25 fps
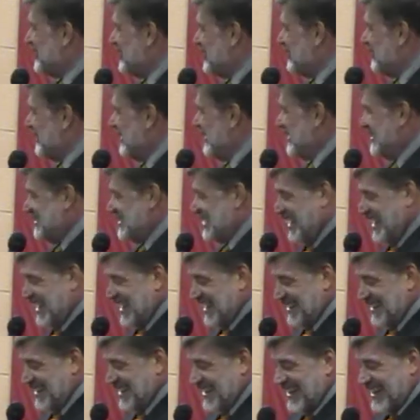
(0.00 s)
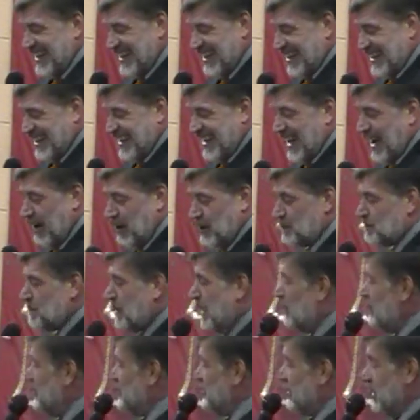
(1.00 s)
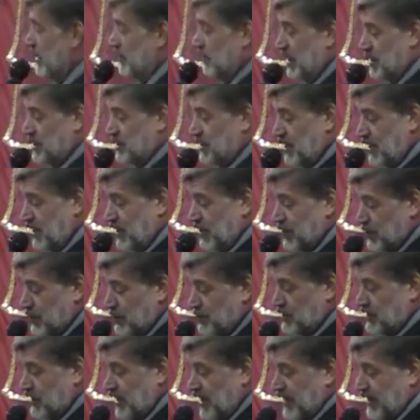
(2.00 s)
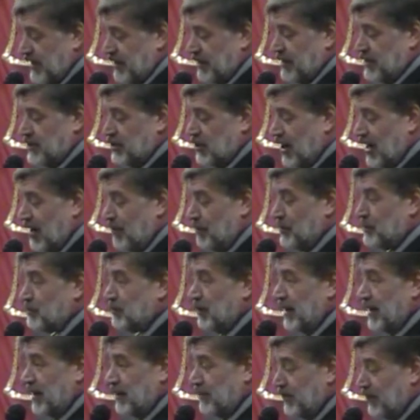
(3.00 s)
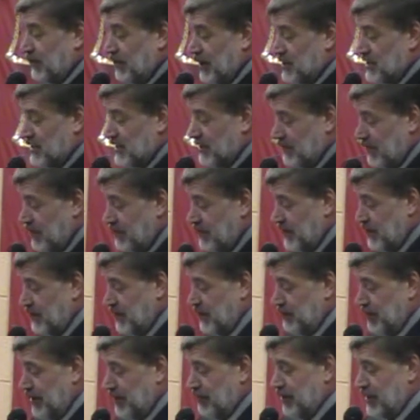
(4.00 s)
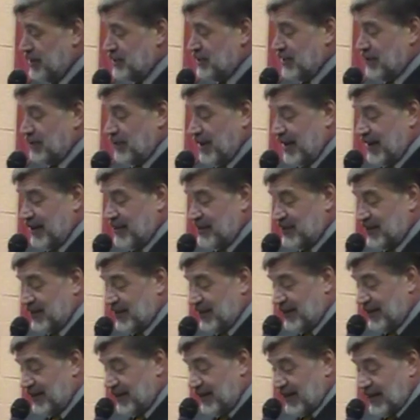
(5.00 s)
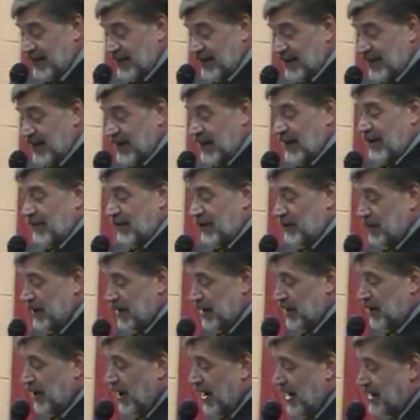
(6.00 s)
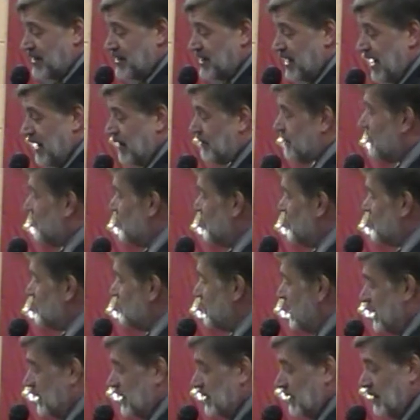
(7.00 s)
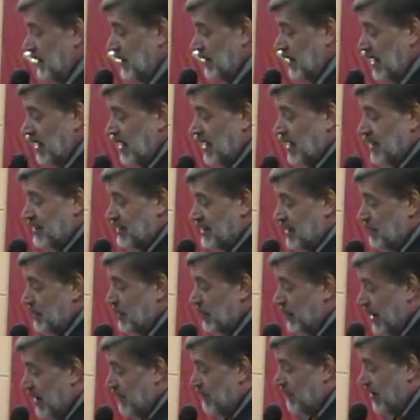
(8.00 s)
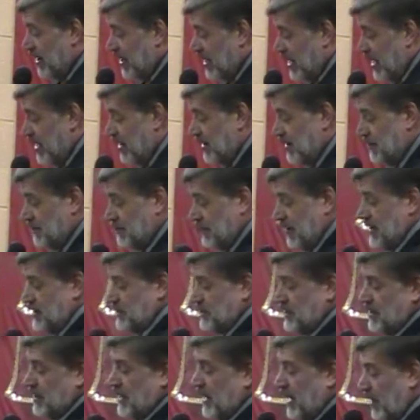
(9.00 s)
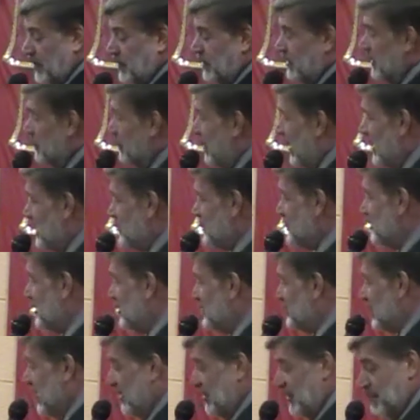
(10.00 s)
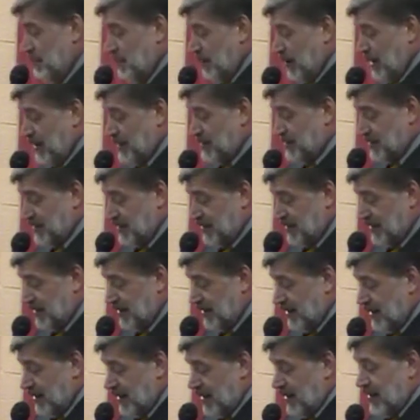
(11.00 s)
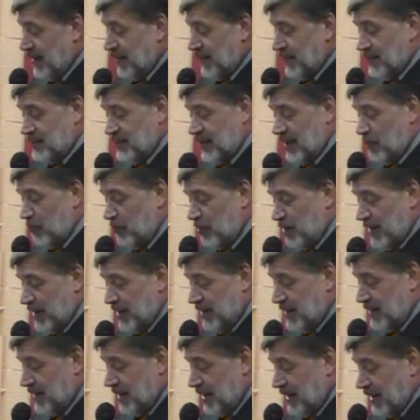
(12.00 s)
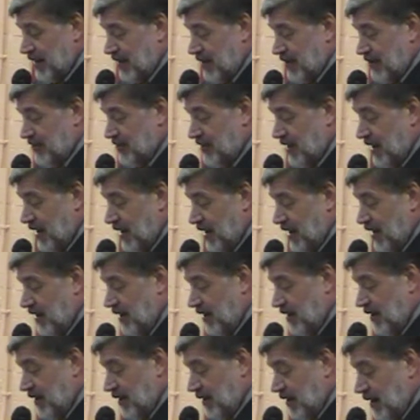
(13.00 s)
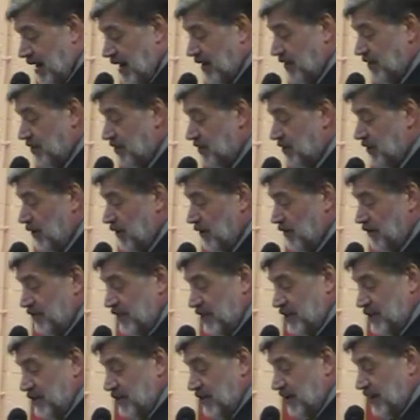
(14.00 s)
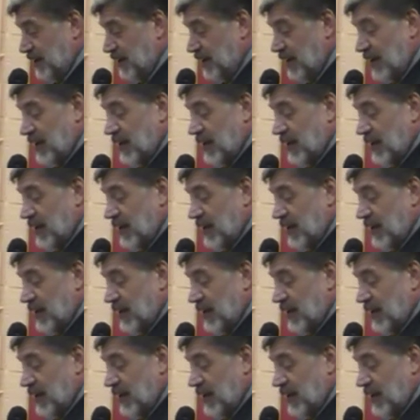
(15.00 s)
to be exact. I was publishing a wrestling newsletter and Tom was writing for Wrestling Review and Ring Wrestling Magazine. We've been in contact, first met at the WFIA convention held at the Madison Hotel in Boston, the same weekend as a garden show featuring